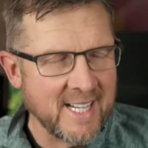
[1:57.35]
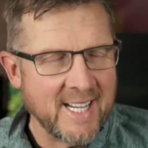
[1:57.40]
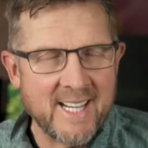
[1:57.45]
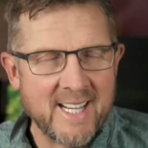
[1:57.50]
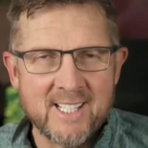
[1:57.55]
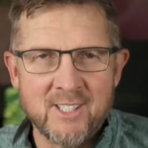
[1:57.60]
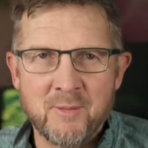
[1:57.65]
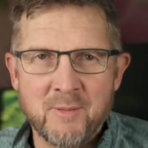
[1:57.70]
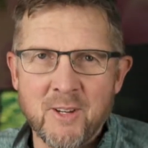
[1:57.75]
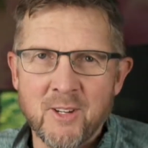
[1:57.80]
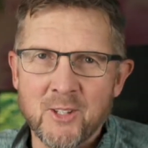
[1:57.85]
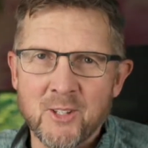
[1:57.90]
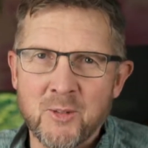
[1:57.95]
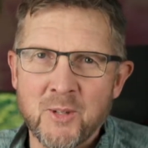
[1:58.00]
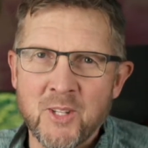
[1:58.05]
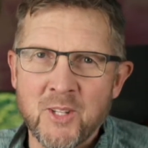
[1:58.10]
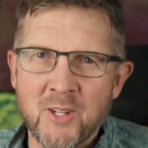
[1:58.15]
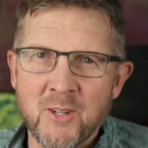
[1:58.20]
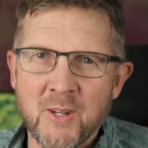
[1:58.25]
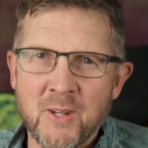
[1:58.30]
And to be honest
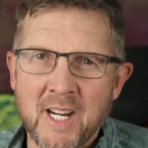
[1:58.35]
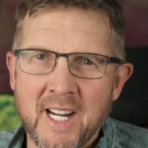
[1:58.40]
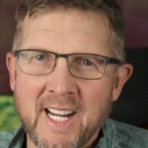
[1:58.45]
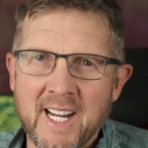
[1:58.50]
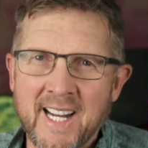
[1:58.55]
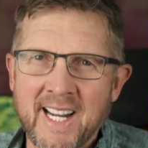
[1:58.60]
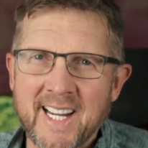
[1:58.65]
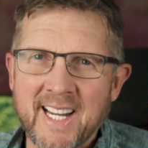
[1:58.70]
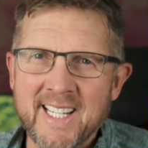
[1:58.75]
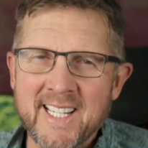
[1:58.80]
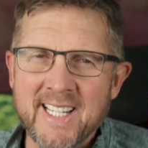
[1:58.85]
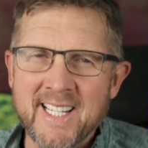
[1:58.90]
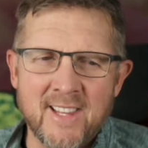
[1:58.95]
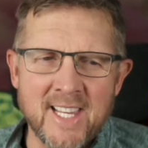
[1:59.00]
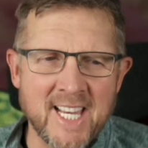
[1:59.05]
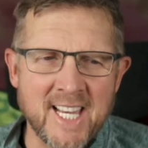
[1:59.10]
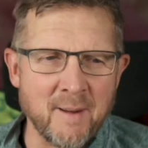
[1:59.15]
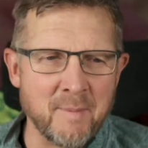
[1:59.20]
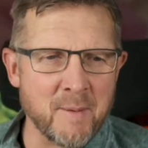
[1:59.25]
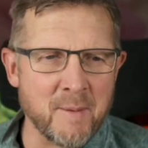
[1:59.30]
with you, I didn't
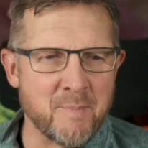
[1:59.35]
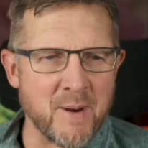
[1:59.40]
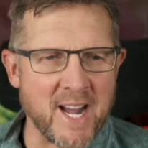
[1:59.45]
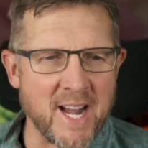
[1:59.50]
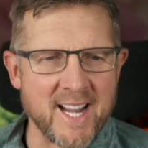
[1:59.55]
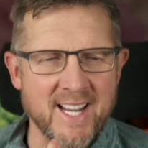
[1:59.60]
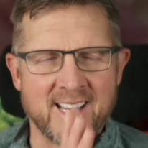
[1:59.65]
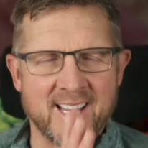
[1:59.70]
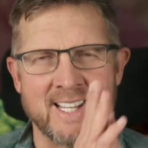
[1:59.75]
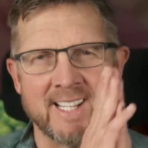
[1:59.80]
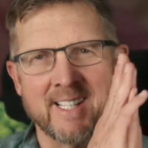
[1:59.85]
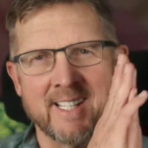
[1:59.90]
think I'd be back